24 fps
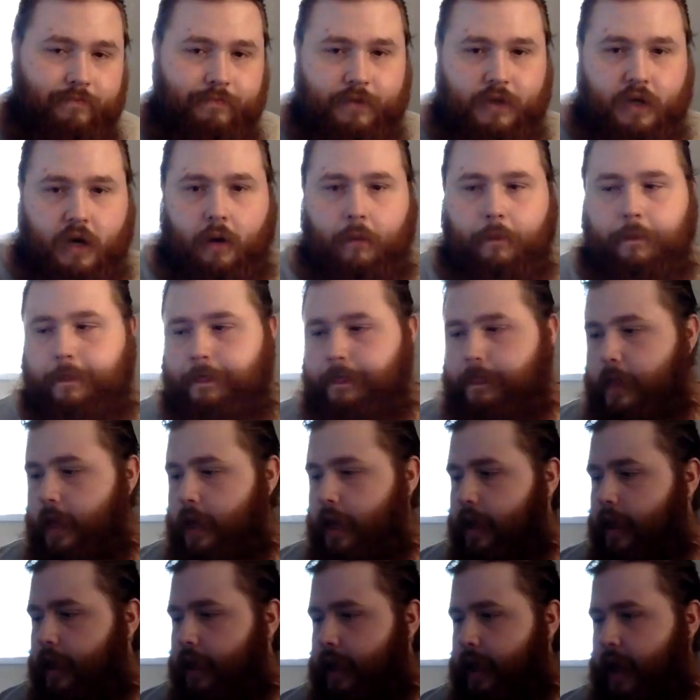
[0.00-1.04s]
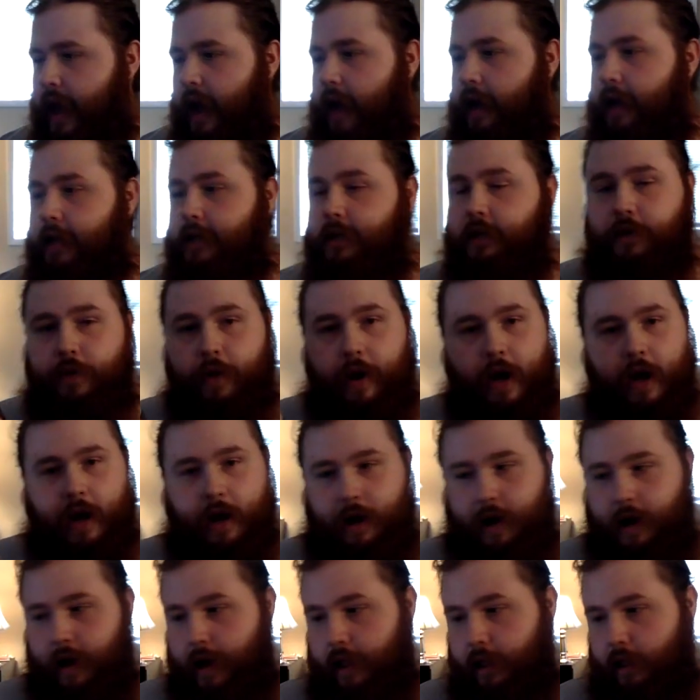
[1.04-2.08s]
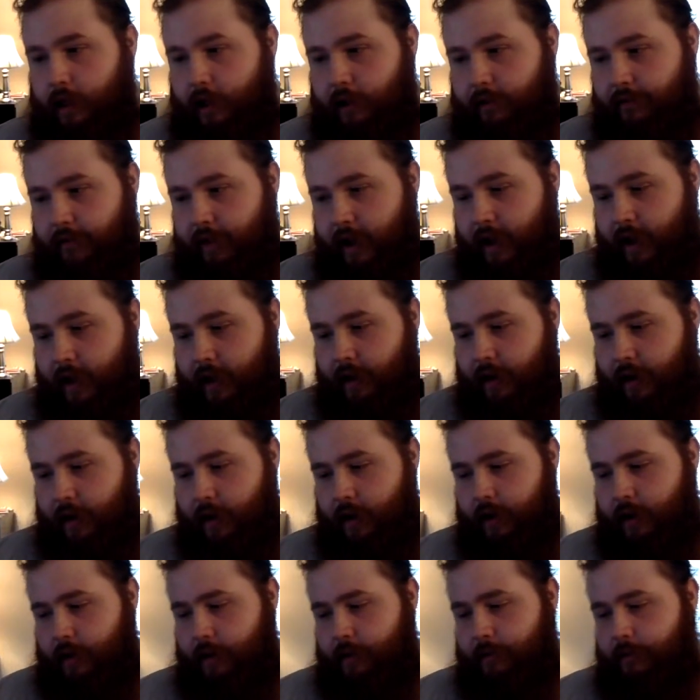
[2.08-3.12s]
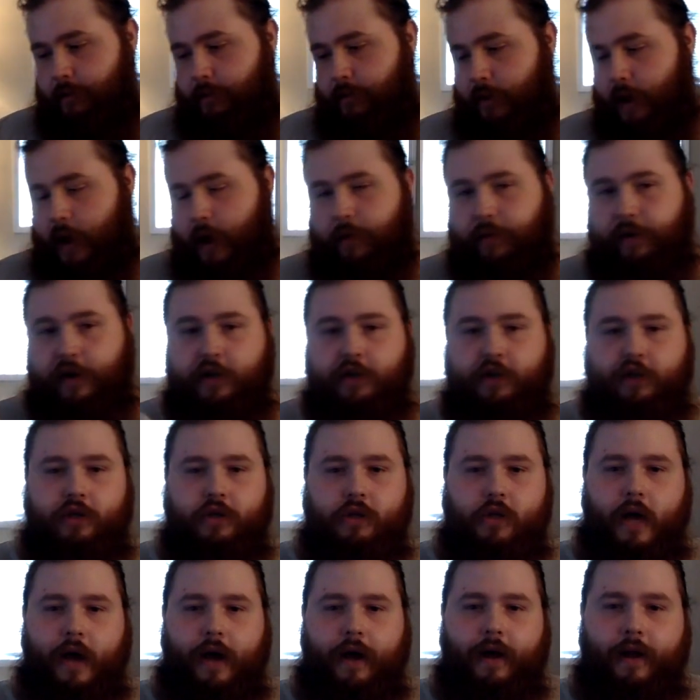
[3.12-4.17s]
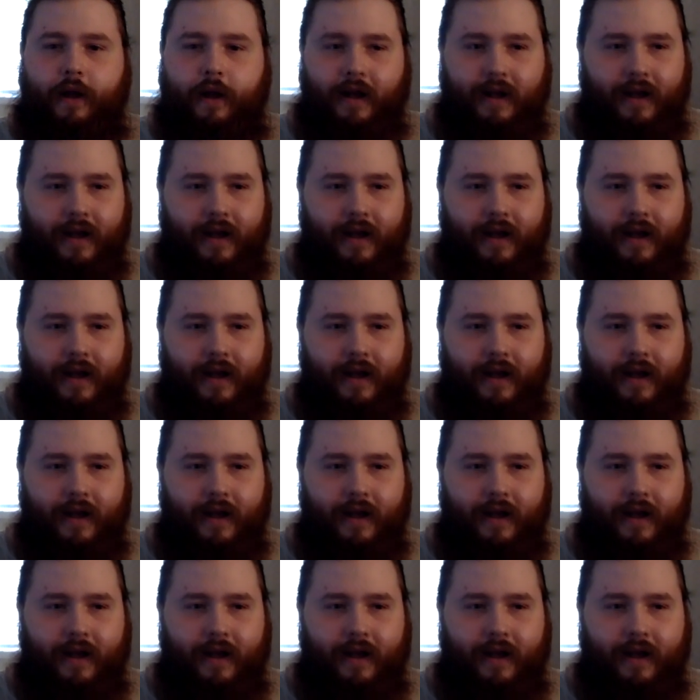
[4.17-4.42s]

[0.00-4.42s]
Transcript: So yeah, it's great. I loved it. I wish that